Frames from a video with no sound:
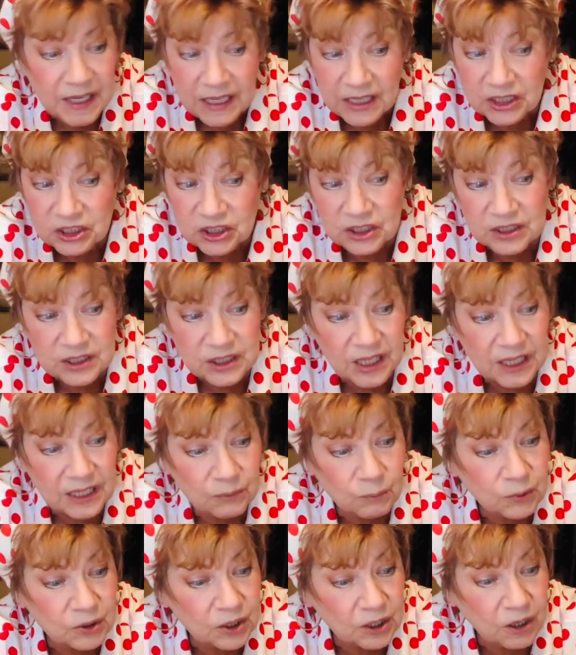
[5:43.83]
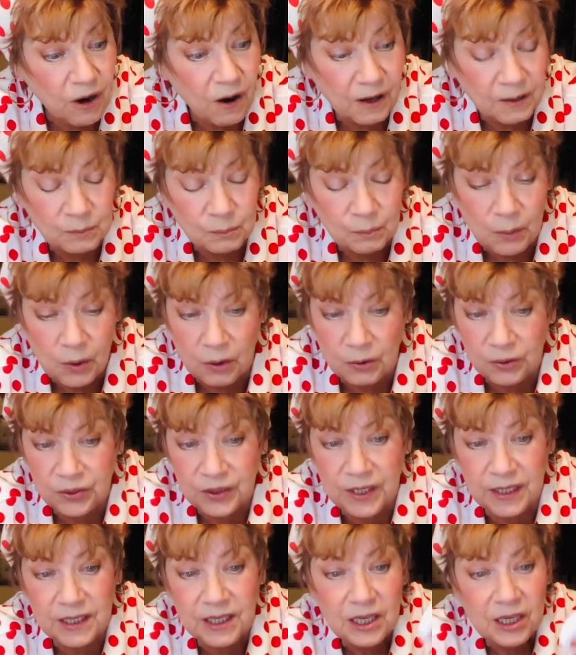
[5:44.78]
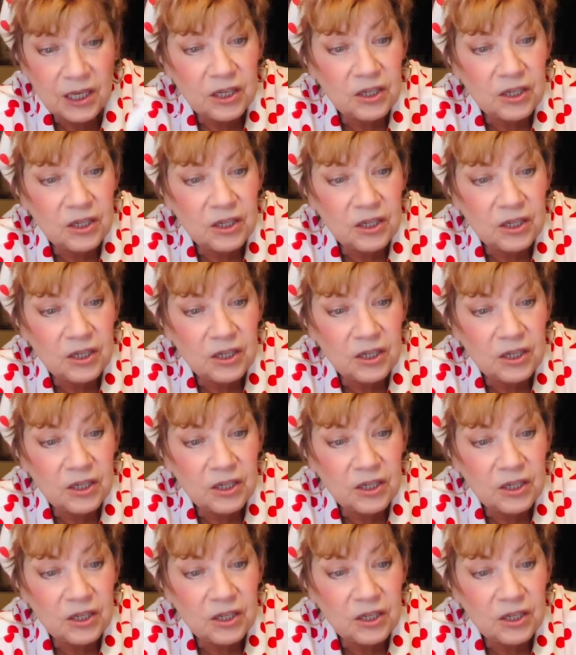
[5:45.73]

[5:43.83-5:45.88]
It's just like with the cotton ball thing.